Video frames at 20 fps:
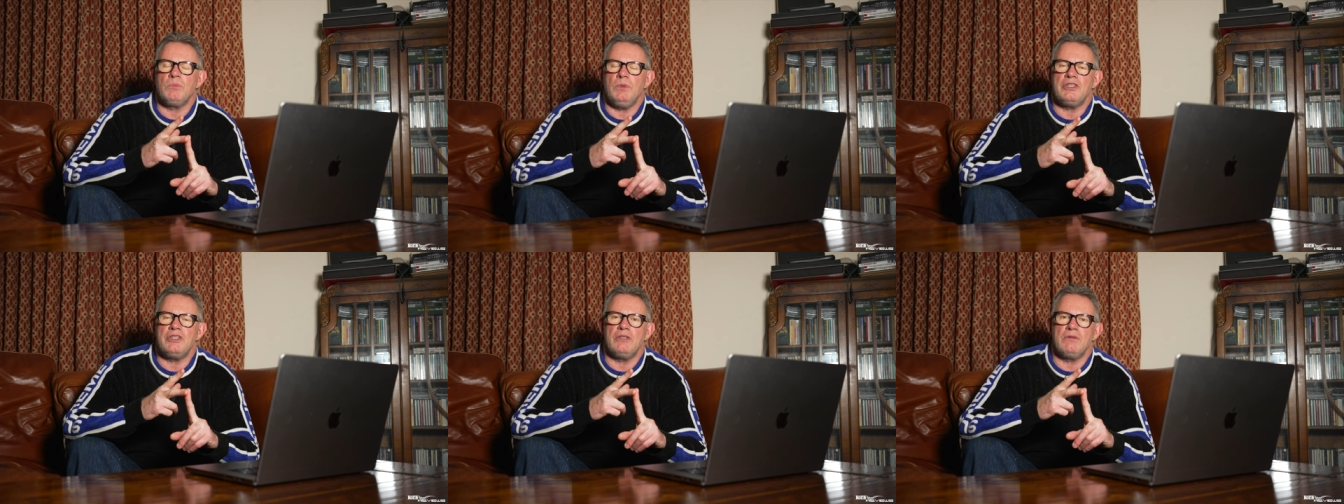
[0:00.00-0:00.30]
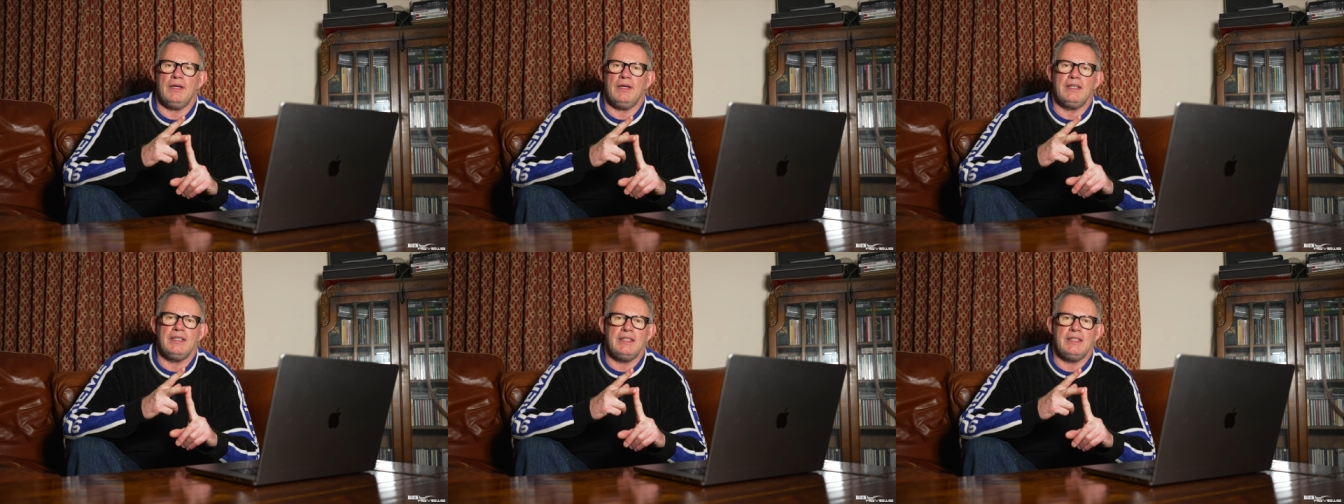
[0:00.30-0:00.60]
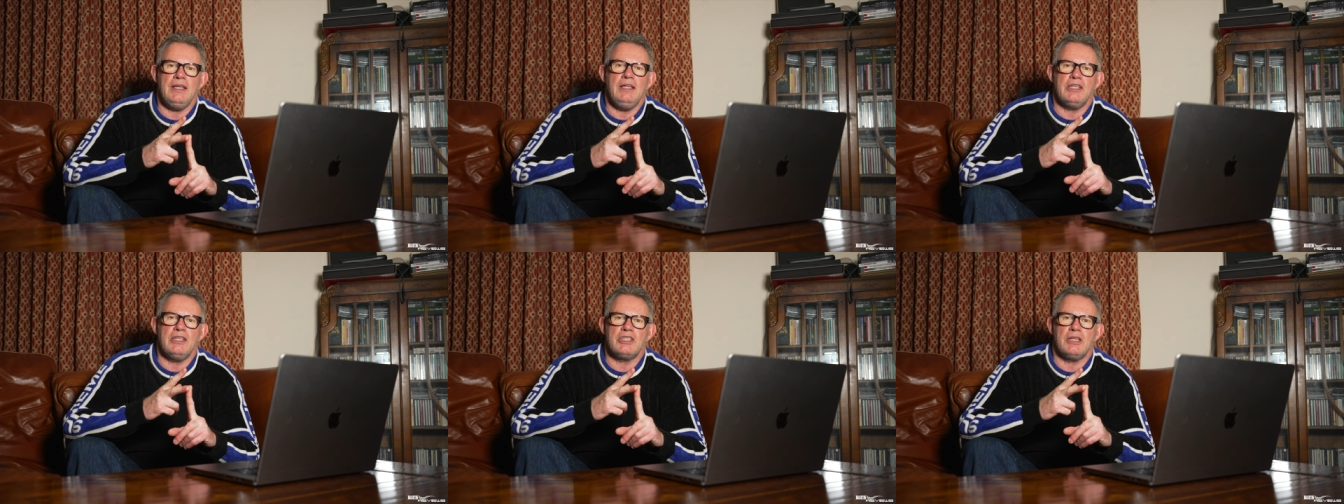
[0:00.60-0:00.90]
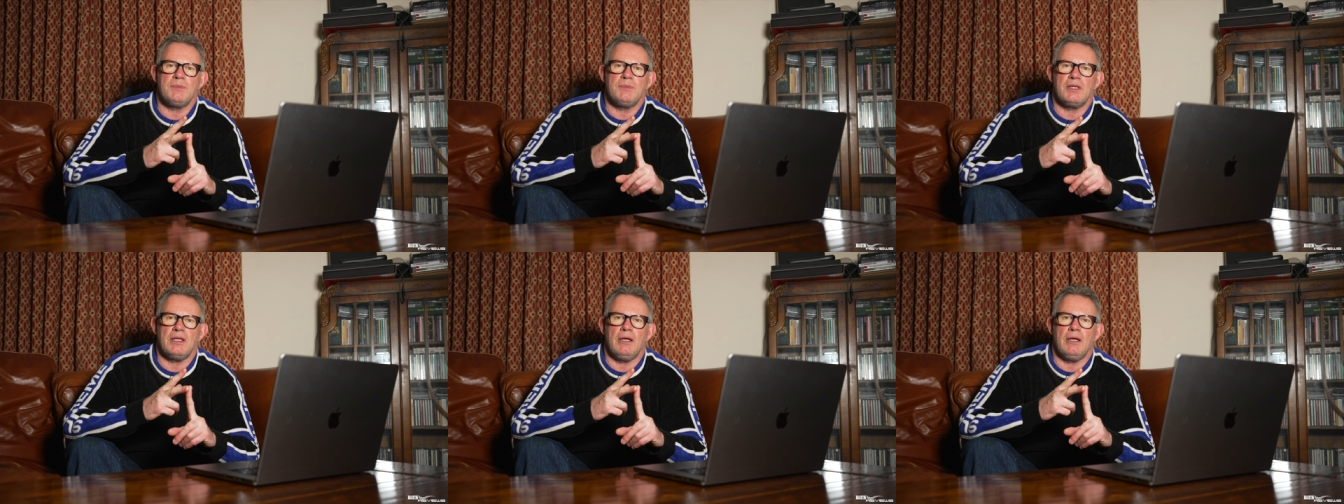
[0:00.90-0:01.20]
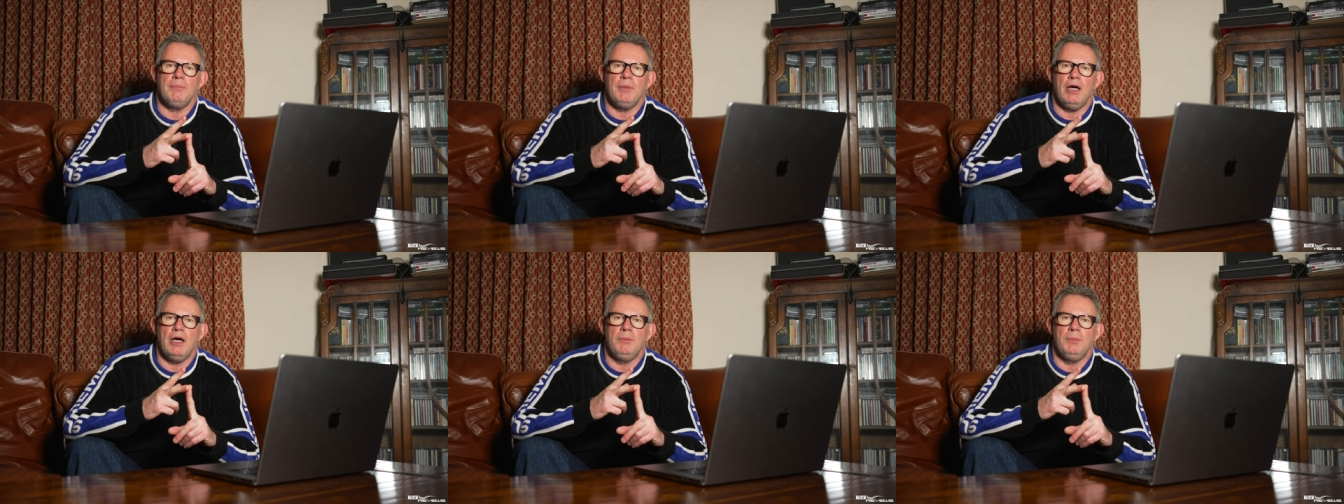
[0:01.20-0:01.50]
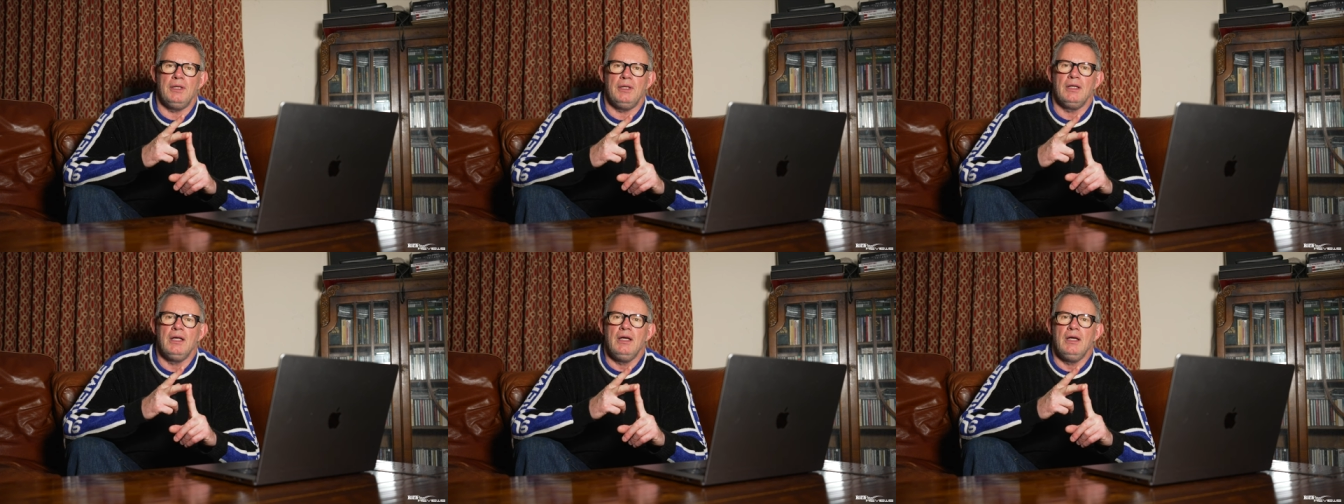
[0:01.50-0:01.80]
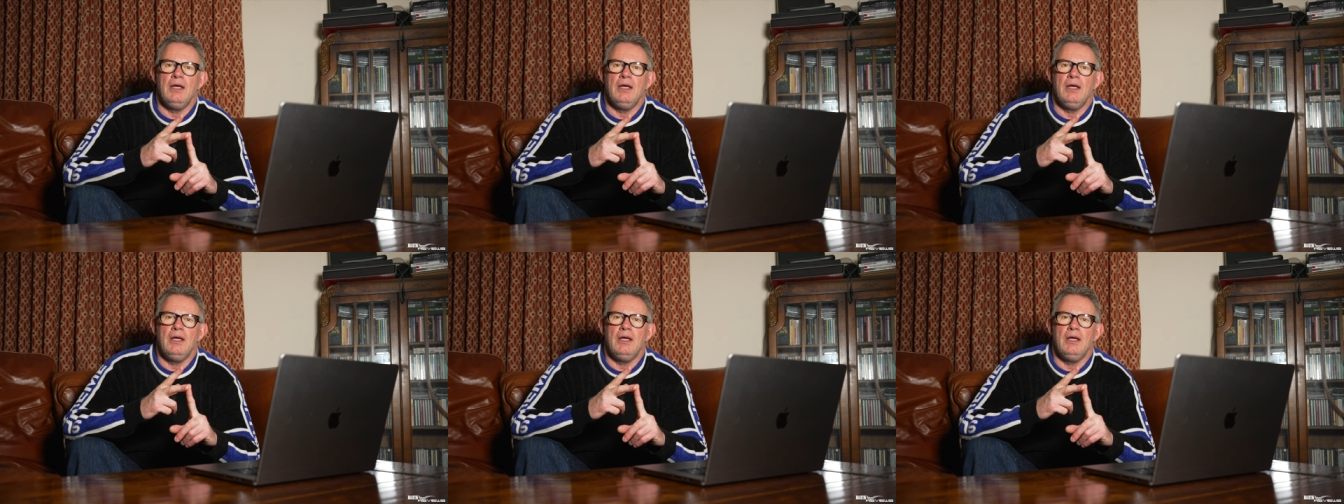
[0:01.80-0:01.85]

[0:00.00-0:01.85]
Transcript: which are at the dealerships at the moment,